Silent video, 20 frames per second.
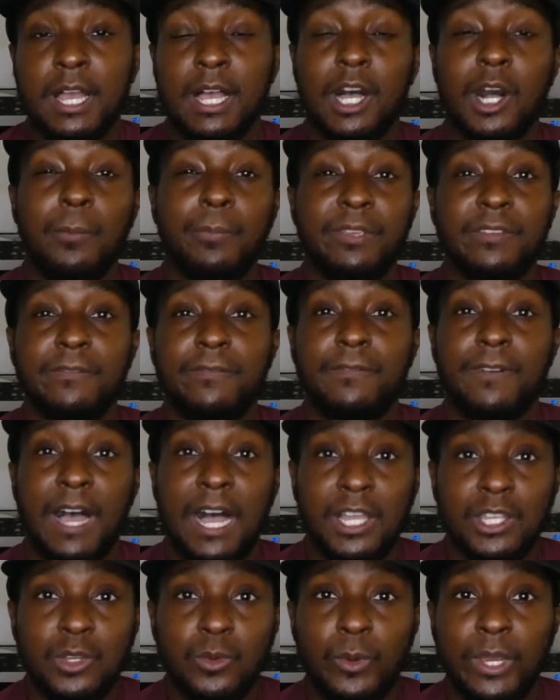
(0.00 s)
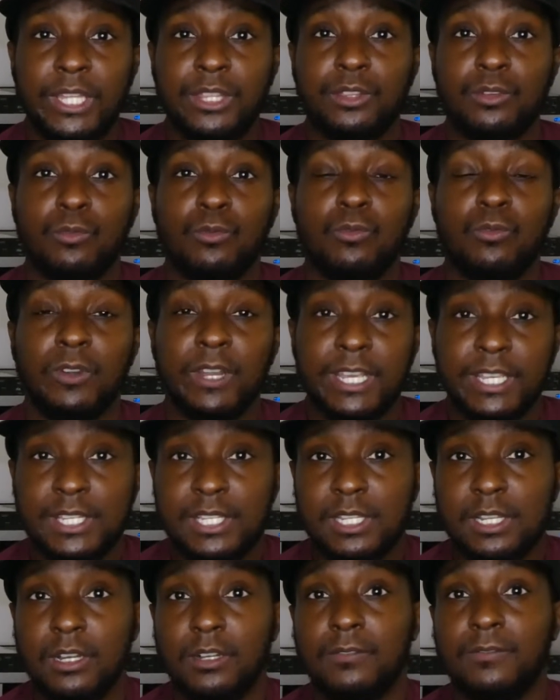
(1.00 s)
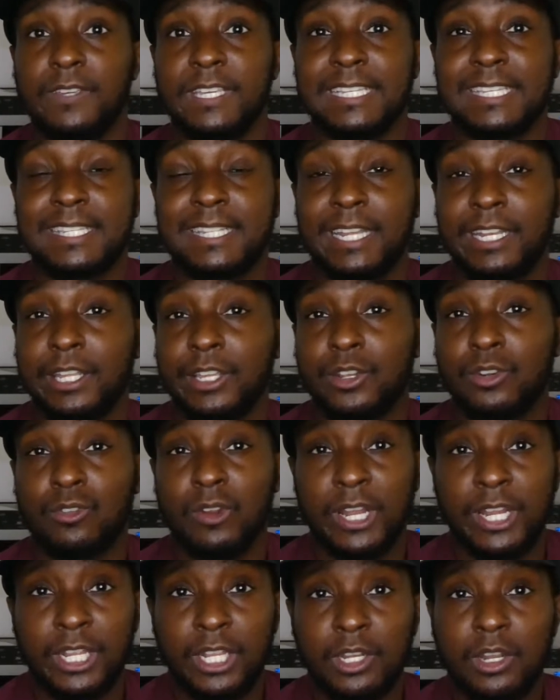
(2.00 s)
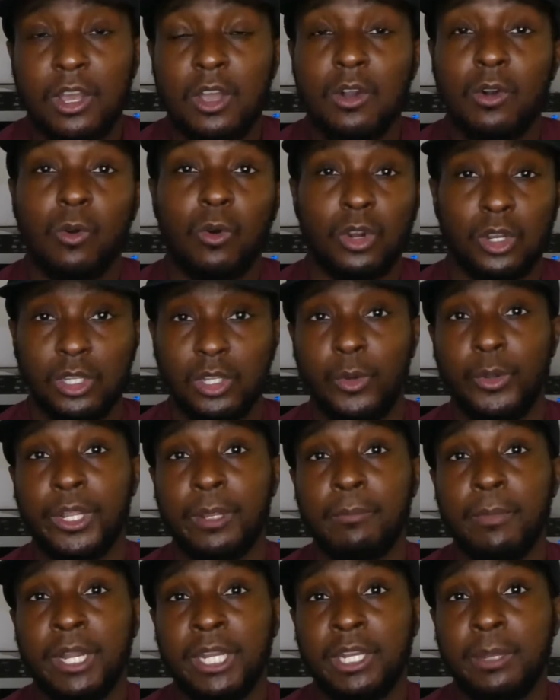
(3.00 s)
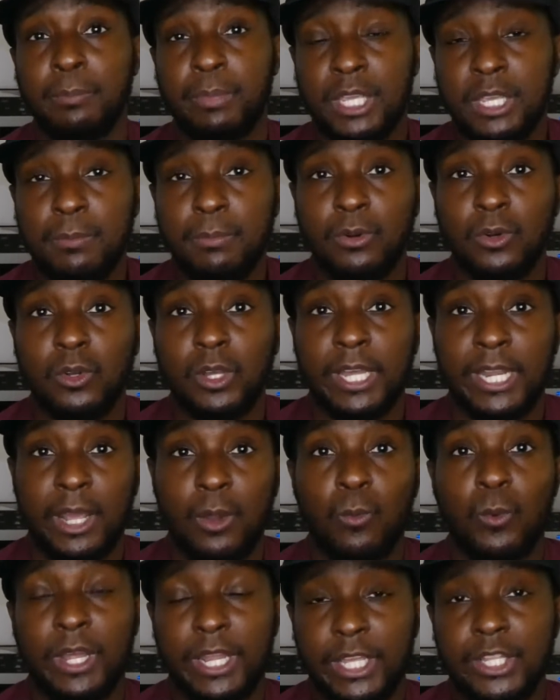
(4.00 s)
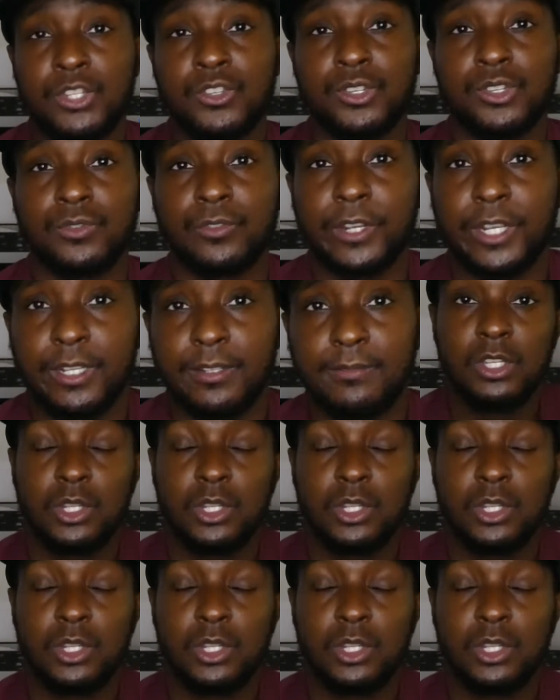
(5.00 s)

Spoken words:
help evaluate the risk of extending credit or loaning money to people and at what interest rate.